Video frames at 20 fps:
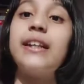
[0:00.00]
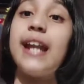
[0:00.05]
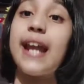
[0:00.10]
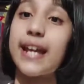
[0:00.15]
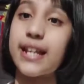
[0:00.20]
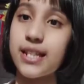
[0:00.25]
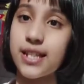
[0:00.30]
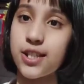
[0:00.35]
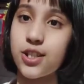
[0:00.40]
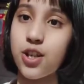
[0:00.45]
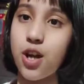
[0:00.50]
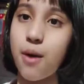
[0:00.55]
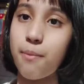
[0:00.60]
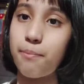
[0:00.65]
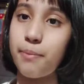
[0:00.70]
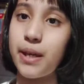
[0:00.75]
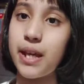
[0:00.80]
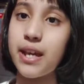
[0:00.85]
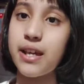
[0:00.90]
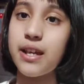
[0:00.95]
Next
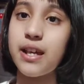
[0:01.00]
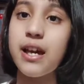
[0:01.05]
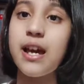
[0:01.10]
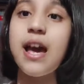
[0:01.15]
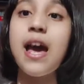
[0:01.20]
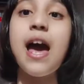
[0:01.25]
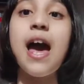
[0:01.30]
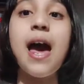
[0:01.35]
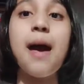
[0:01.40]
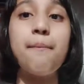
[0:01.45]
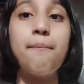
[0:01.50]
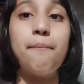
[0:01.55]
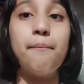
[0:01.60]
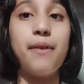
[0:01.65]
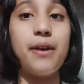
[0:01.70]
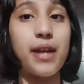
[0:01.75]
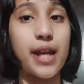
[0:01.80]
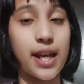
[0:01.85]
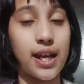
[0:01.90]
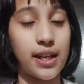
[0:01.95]
topic,
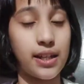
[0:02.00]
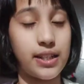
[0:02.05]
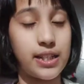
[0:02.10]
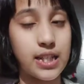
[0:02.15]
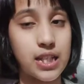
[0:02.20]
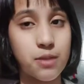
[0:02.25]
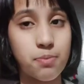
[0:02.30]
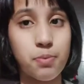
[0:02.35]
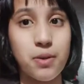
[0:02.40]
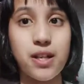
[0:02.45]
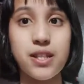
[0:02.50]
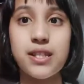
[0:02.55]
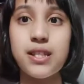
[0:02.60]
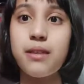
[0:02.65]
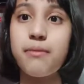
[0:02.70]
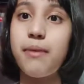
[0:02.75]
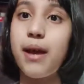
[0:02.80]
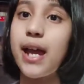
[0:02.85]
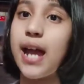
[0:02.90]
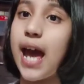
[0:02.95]

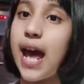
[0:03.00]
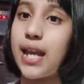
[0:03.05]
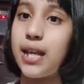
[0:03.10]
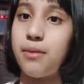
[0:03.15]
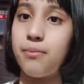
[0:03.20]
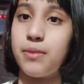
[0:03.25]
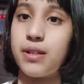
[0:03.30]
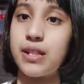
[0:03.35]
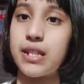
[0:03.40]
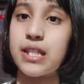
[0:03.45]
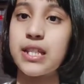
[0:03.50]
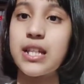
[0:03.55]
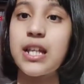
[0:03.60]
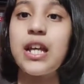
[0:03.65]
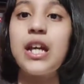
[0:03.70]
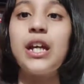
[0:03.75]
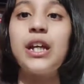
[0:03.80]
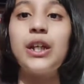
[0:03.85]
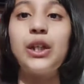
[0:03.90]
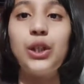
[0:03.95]
dispersal by animals.
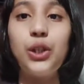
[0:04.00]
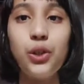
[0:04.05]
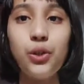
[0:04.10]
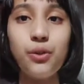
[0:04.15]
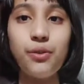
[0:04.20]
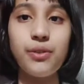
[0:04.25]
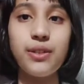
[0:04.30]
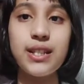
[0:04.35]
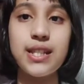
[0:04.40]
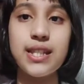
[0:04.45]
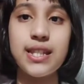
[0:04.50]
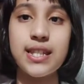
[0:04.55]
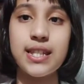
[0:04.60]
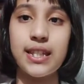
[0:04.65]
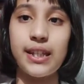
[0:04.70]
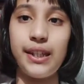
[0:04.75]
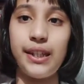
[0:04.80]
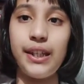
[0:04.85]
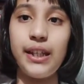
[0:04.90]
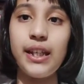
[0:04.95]
You will
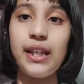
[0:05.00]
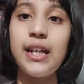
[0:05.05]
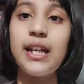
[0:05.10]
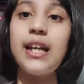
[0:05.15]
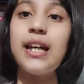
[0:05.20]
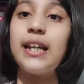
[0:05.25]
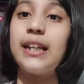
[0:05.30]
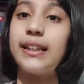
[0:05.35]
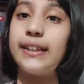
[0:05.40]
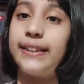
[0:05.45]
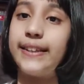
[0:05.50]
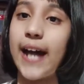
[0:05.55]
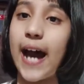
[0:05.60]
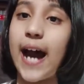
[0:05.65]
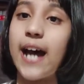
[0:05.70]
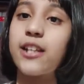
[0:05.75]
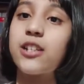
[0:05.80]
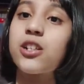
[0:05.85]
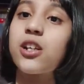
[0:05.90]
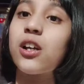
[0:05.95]
see
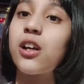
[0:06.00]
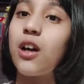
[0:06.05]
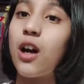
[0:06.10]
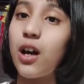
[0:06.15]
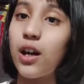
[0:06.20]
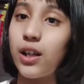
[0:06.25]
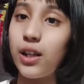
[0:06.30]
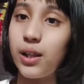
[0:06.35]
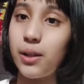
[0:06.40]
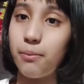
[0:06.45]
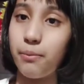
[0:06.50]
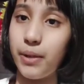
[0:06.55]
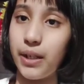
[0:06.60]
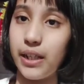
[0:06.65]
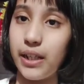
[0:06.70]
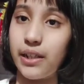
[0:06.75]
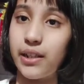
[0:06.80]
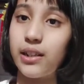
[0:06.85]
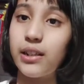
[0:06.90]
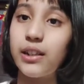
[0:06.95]
that
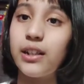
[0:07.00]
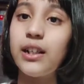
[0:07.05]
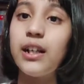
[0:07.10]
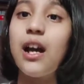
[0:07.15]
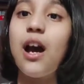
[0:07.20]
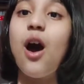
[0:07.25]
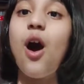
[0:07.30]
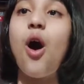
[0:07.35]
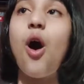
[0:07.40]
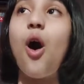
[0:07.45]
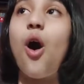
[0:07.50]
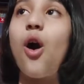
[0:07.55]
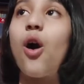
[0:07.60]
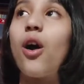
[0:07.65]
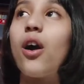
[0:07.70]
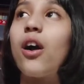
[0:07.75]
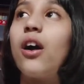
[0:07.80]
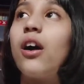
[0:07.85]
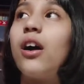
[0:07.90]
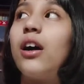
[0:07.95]
cucklebear
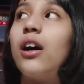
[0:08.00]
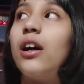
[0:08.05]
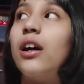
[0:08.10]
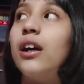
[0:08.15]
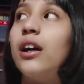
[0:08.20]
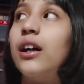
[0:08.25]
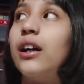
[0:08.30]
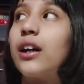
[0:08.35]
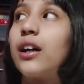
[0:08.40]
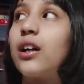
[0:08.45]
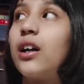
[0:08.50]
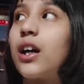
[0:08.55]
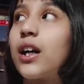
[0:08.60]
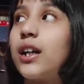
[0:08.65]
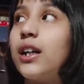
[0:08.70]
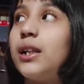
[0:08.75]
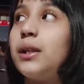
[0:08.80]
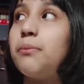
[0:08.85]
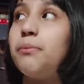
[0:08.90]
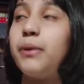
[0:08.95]

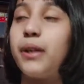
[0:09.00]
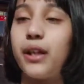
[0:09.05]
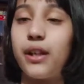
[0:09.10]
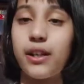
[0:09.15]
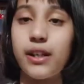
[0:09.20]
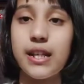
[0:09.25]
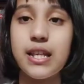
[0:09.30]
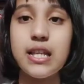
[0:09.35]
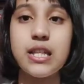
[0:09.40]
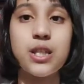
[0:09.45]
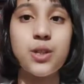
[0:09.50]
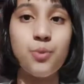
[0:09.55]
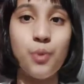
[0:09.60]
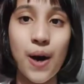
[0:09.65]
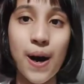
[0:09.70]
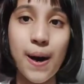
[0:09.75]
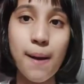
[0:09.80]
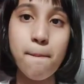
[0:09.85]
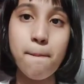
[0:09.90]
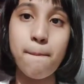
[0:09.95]
cucklebear is
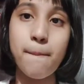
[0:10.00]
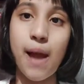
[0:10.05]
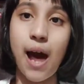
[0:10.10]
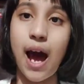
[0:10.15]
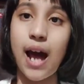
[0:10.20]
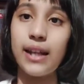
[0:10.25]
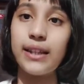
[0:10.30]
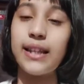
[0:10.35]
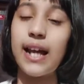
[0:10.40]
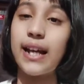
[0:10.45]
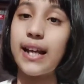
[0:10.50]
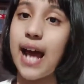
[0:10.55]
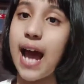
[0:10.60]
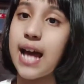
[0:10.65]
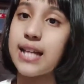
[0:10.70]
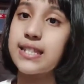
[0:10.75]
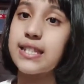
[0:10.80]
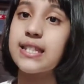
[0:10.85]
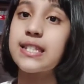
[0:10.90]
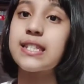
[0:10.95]
one plant that
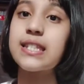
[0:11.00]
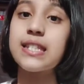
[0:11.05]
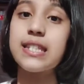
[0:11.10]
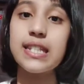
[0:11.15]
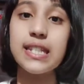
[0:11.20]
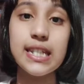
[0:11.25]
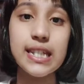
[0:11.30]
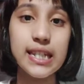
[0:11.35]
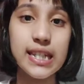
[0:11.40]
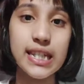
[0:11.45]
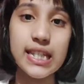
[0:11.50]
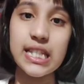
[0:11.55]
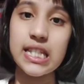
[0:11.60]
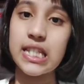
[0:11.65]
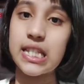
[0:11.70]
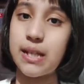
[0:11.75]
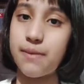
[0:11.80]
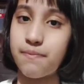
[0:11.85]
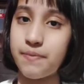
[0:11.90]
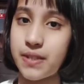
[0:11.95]
has sticky
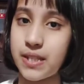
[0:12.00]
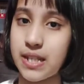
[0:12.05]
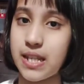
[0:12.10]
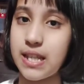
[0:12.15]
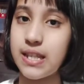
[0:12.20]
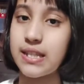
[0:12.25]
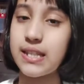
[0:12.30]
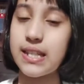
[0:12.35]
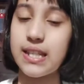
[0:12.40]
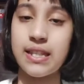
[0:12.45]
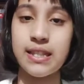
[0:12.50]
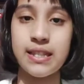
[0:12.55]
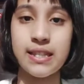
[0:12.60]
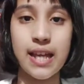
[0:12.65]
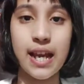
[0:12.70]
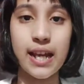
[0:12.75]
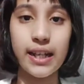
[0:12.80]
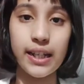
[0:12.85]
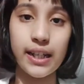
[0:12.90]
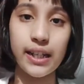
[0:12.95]
substance
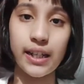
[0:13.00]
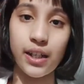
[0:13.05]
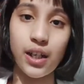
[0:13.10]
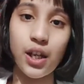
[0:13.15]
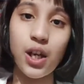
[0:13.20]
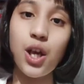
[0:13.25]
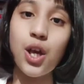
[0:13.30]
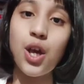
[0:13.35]
inside it.